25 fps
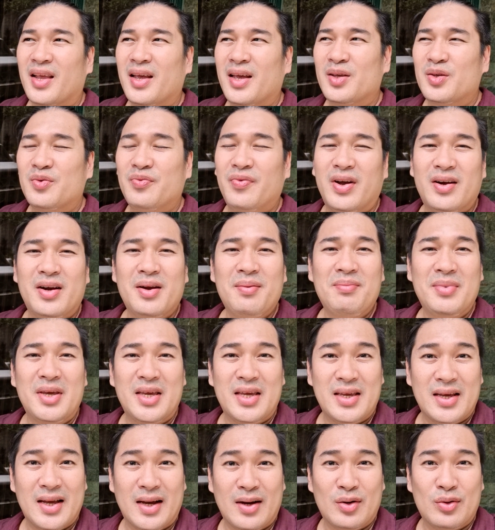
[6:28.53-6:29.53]
Very
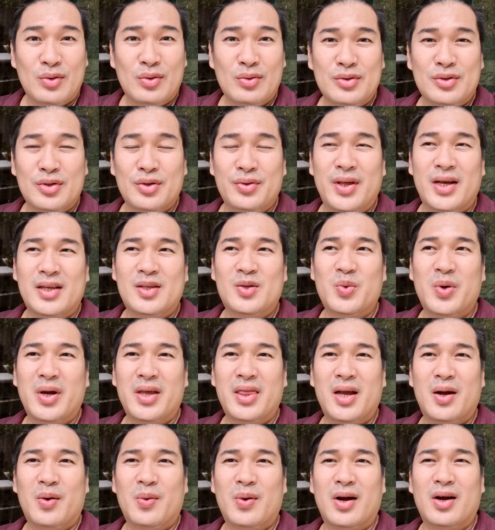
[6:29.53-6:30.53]
mingaw, so that's why
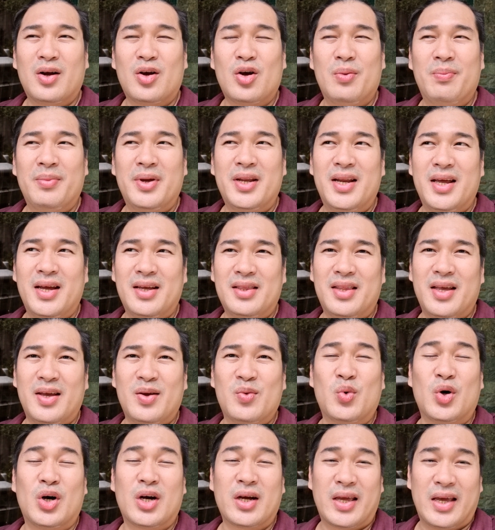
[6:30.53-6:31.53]
they were
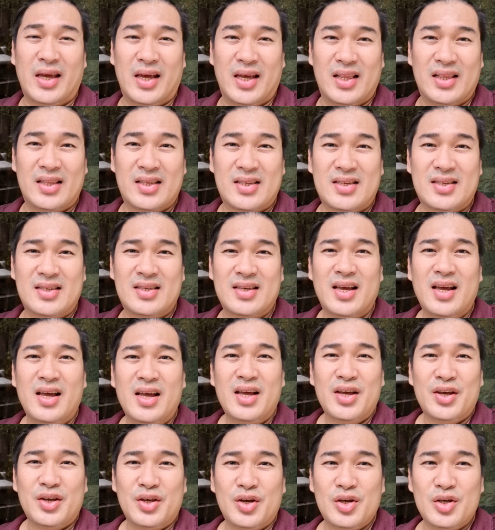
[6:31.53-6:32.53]
accommodating walk-ins.
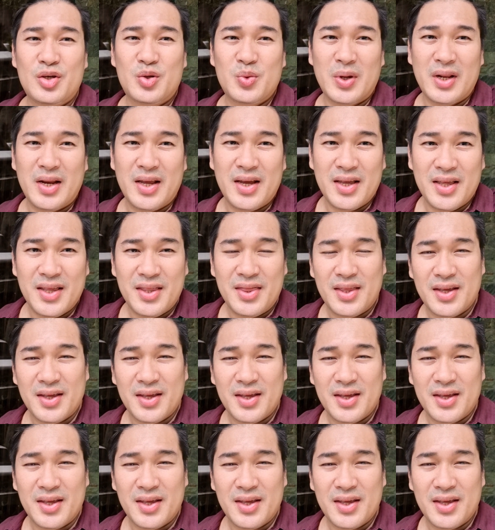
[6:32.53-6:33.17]
Usually